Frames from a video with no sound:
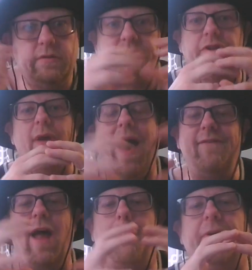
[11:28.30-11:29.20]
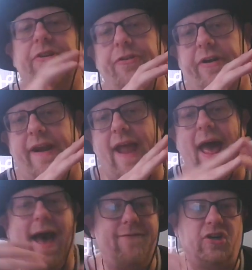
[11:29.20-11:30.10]
So you have an opportunity to
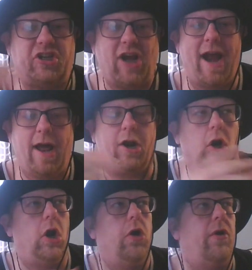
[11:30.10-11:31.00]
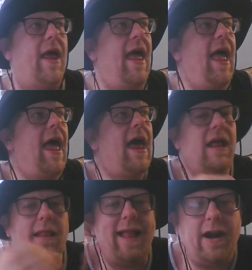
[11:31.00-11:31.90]
have her shine on her own.
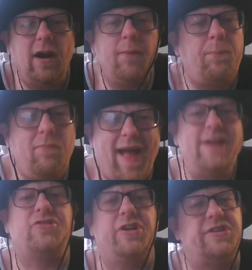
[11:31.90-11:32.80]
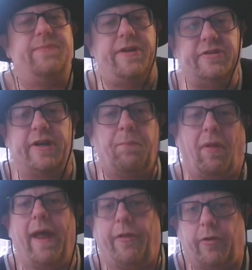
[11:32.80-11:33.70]
Let her entrance music
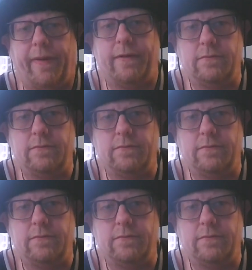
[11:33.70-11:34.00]
play a little bit.